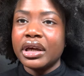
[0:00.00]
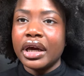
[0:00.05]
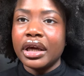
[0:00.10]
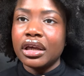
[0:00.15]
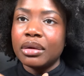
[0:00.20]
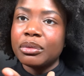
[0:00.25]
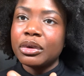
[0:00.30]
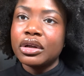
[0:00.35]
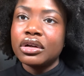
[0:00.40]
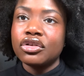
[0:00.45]
I
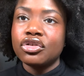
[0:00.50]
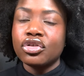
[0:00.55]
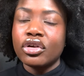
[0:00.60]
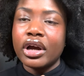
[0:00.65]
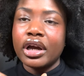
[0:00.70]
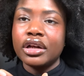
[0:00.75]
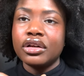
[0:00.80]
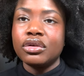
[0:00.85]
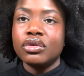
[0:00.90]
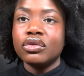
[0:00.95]
am gonna
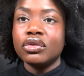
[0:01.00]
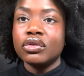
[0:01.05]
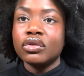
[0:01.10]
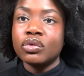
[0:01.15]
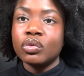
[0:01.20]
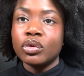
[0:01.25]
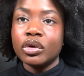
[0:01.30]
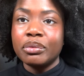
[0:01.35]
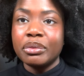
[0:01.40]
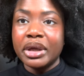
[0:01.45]
try and use a
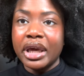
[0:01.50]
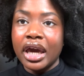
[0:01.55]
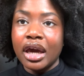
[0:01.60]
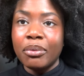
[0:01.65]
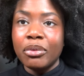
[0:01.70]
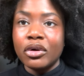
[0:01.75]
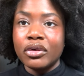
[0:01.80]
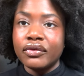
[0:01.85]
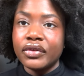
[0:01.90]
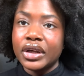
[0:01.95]
swim
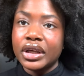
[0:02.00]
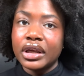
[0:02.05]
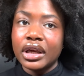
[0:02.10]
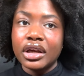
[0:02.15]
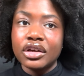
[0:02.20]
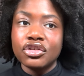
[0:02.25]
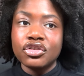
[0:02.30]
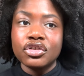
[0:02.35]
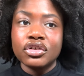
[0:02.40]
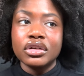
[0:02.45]
cap on
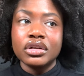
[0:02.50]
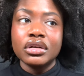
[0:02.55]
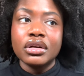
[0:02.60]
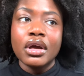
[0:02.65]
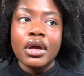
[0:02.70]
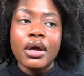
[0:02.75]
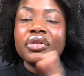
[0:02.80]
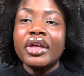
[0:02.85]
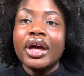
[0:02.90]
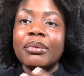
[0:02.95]
vacation.
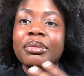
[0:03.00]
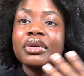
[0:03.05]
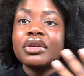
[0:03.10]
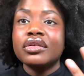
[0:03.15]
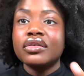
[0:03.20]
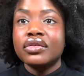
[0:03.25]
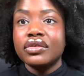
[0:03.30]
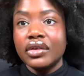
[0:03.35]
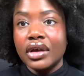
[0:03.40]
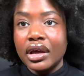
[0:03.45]
That
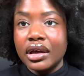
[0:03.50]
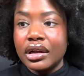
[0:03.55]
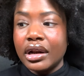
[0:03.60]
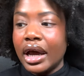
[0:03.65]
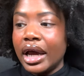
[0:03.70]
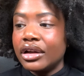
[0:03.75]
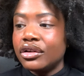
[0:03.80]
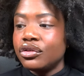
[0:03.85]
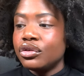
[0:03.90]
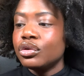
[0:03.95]
being said,
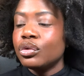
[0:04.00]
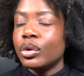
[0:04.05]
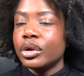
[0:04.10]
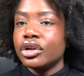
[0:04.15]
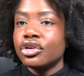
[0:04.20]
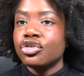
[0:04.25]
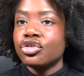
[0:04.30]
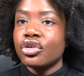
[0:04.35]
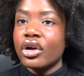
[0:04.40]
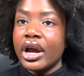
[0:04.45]
I do
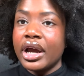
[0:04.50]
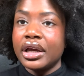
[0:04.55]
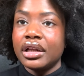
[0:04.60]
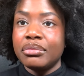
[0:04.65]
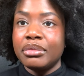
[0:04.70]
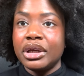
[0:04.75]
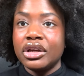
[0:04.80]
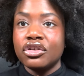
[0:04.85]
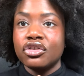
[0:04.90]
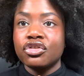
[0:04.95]
wanna try and
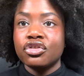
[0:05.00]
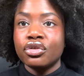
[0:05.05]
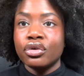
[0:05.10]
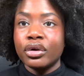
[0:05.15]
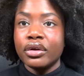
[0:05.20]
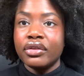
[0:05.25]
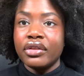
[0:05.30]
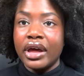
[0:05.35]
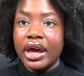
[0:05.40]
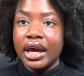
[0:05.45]
make
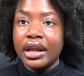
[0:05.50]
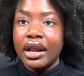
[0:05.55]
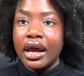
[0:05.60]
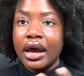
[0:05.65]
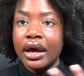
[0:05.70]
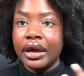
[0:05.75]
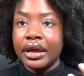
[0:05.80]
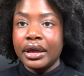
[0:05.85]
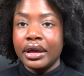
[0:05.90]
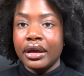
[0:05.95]
sure that
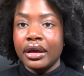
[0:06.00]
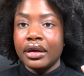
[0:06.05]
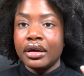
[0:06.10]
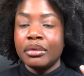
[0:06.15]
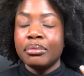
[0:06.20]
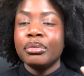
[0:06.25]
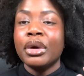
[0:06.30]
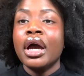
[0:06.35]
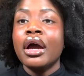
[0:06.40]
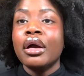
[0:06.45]
I
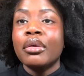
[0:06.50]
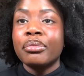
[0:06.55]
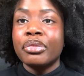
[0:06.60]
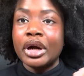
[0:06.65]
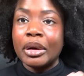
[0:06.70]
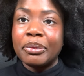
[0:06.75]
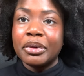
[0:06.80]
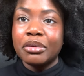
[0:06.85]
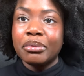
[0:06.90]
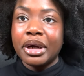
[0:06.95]
am
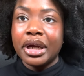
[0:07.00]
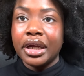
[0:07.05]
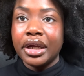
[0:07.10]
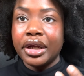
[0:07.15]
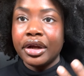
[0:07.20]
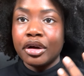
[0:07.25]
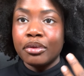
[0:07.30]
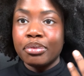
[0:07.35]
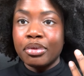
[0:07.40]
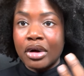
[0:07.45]
prepping my
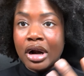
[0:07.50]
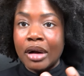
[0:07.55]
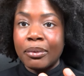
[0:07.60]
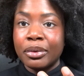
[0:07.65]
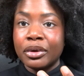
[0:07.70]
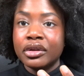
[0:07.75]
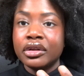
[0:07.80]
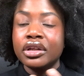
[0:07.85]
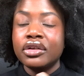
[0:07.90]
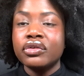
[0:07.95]
hair
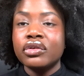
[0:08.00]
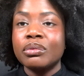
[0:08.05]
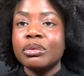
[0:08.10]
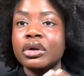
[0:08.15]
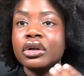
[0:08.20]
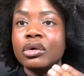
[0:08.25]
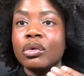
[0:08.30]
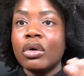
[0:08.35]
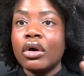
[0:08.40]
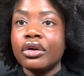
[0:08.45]
properly. So I'm
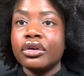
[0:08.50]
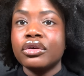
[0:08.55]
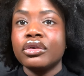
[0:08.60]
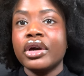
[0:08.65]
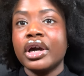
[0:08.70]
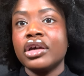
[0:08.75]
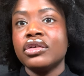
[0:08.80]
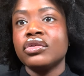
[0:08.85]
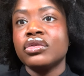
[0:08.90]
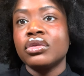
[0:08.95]
gonna walk you
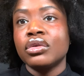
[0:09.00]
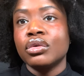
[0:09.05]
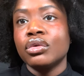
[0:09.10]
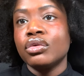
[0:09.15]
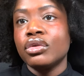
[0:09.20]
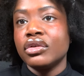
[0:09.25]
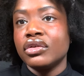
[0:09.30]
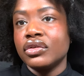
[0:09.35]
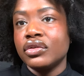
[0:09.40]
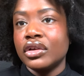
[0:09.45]
guys through
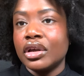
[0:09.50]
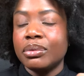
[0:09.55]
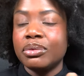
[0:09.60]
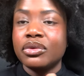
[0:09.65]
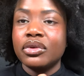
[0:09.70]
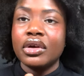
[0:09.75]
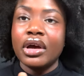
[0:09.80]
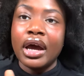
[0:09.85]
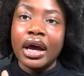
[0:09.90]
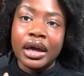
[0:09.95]
the steps
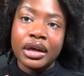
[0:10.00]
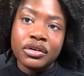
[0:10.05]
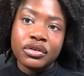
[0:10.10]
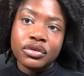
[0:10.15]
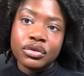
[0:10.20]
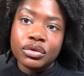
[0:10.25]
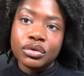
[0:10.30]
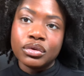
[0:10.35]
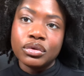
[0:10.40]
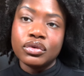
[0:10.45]
that I
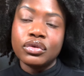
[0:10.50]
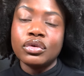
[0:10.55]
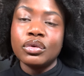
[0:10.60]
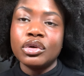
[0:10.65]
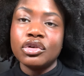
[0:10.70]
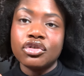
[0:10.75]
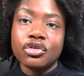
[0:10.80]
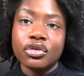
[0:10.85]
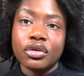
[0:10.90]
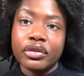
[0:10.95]
do to
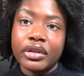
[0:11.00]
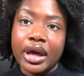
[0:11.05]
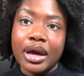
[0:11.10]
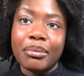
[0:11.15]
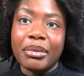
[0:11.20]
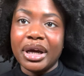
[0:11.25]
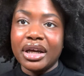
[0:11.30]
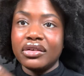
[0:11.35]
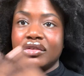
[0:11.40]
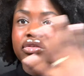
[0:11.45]
ensure
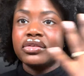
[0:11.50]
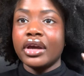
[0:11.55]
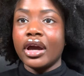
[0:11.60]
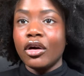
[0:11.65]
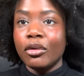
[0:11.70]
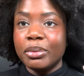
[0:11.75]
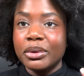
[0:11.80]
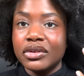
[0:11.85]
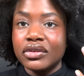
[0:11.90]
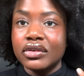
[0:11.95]
that my
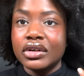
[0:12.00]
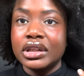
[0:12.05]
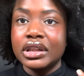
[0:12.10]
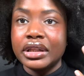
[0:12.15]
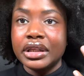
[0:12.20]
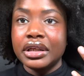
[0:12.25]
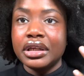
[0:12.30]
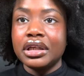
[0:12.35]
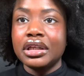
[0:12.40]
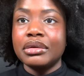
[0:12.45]
scalp is
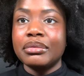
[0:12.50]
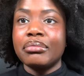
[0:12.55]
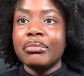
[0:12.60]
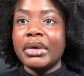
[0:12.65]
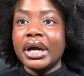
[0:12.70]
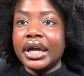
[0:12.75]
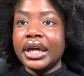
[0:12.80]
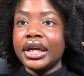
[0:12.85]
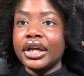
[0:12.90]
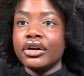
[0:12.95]
clean,
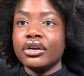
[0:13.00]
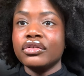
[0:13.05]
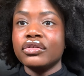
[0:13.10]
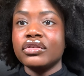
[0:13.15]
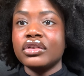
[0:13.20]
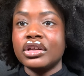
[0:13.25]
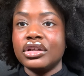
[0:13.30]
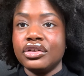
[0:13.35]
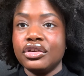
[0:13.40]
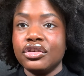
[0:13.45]
my hair is
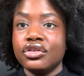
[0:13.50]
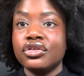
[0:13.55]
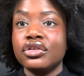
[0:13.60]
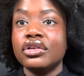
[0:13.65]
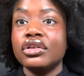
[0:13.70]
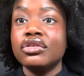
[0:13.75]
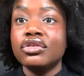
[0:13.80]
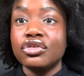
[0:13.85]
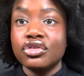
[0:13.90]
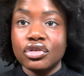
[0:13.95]

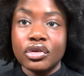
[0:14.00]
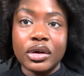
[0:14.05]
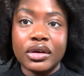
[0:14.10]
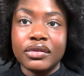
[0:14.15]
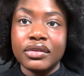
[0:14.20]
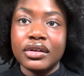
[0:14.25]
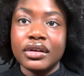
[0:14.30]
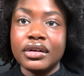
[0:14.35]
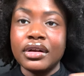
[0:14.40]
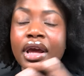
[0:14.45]
conditioned and
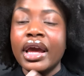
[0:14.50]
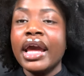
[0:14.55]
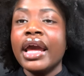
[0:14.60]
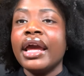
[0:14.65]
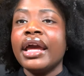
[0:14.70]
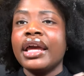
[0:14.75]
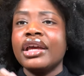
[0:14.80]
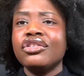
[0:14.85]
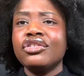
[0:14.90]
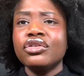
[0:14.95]
strengthened,
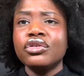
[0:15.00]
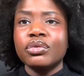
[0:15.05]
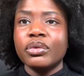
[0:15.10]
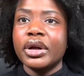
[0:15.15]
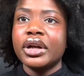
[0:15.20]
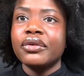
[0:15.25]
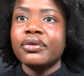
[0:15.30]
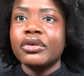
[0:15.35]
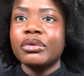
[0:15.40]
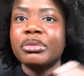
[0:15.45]
and just
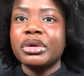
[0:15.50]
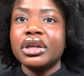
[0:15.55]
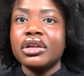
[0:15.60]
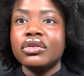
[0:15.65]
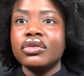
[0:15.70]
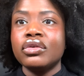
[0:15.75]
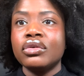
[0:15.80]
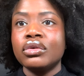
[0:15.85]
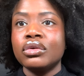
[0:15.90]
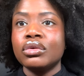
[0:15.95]
ready for me
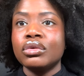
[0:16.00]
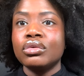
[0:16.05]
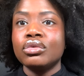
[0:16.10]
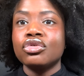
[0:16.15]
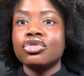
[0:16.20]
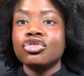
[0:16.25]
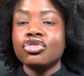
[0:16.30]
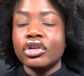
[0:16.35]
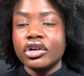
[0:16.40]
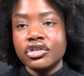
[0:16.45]
to
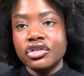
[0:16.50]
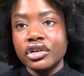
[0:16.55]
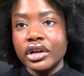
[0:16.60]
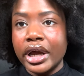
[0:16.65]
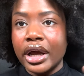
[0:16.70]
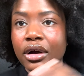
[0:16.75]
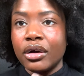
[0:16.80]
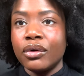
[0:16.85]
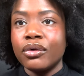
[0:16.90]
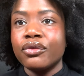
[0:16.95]
stretch it
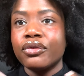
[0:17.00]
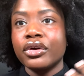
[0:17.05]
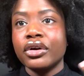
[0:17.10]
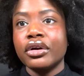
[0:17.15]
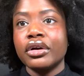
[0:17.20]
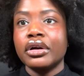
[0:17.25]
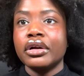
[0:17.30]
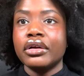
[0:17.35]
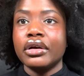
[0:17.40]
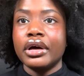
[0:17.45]
out
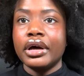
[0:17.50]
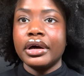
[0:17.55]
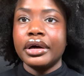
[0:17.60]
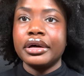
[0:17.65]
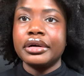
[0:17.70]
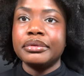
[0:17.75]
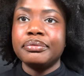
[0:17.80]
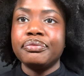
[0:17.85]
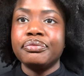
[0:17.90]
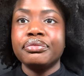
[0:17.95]
for
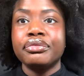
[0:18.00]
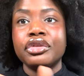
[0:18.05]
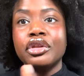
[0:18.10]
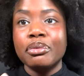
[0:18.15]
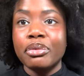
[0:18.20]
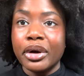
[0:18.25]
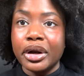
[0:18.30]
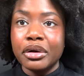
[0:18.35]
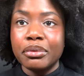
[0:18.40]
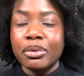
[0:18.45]
um, the
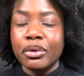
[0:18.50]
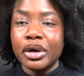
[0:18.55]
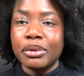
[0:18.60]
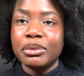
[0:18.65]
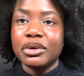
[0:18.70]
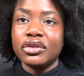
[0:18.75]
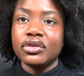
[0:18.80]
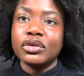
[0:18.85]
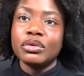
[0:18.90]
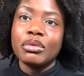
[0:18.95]
braid
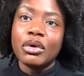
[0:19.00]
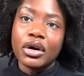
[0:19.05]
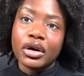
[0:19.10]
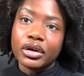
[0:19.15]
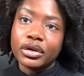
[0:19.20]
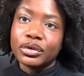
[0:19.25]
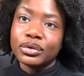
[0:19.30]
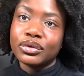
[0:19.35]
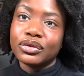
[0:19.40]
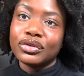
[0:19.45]
appointment
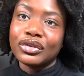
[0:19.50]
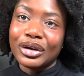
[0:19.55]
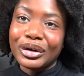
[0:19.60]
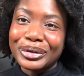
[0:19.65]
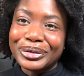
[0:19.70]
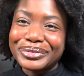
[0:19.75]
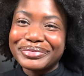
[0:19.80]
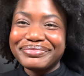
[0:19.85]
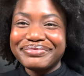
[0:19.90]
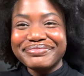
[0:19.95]
tomorrow.
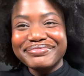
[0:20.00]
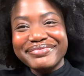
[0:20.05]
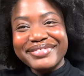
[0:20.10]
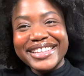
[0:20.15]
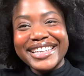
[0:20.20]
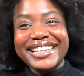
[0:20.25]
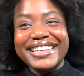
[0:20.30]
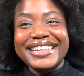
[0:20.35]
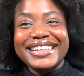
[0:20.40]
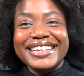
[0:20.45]
So
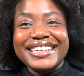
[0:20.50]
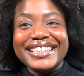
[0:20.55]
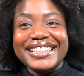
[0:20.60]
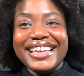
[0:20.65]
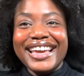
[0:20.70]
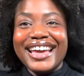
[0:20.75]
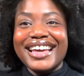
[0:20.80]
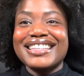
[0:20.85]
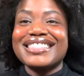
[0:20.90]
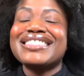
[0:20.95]

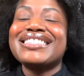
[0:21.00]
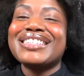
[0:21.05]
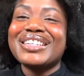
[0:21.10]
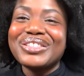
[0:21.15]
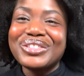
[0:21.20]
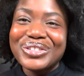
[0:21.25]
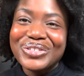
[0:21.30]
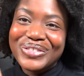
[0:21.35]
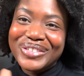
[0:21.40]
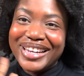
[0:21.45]
yeah, stay
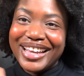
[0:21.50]
tuned